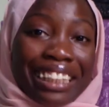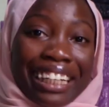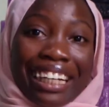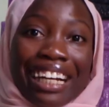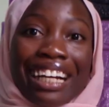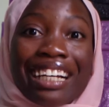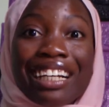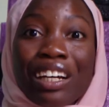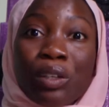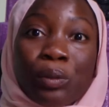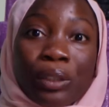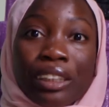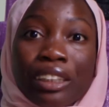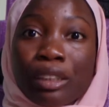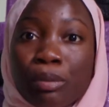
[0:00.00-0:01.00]
hang out
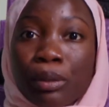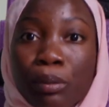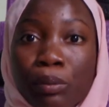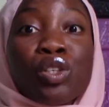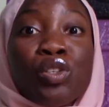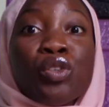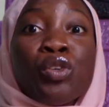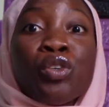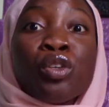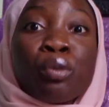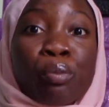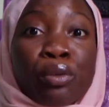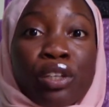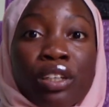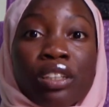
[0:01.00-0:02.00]
with these people? Know your
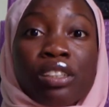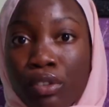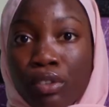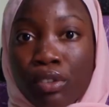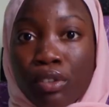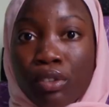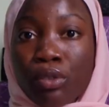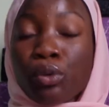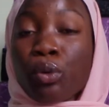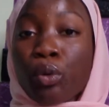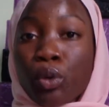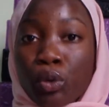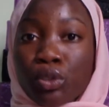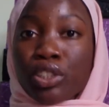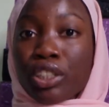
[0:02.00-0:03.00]
peers, know
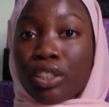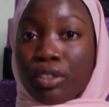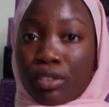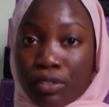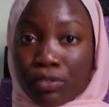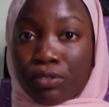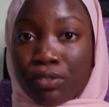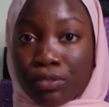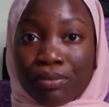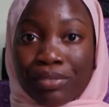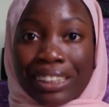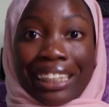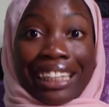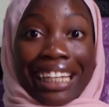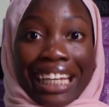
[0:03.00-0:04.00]
yourself,
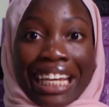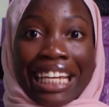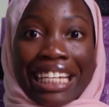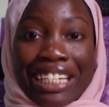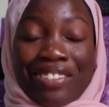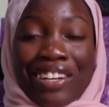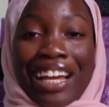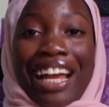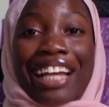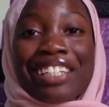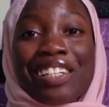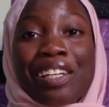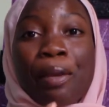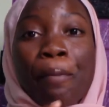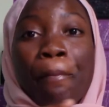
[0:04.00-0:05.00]
then you can
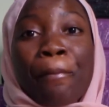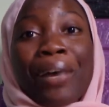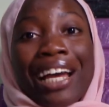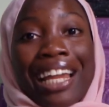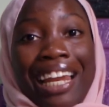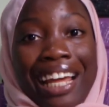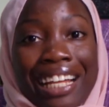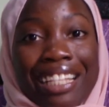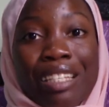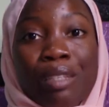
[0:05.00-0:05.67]
actually balance